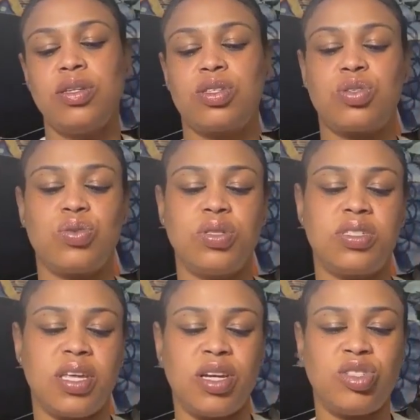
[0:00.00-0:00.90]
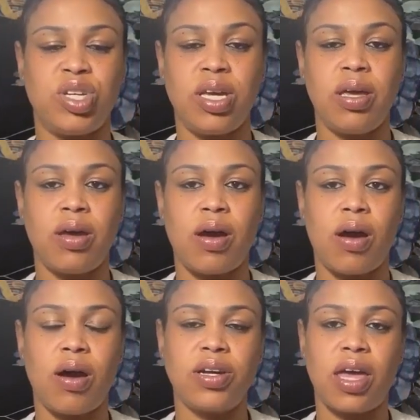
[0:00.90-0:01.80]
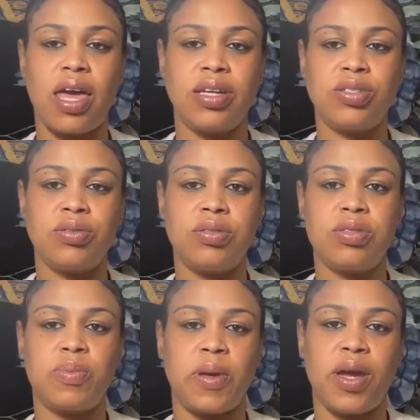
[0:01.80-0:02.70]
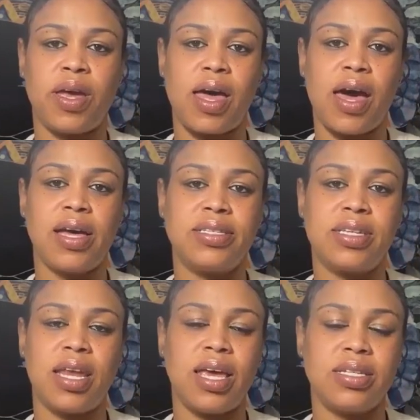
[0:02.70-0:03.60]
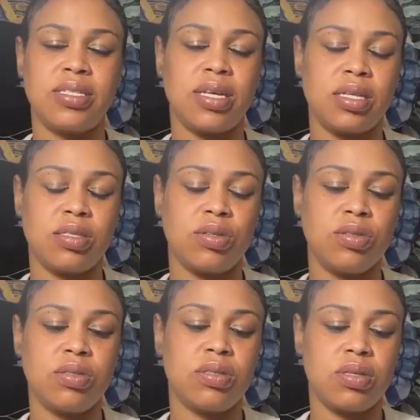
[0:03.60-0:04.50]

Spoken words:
Source energy, archangels, spirit guides, and ancestors.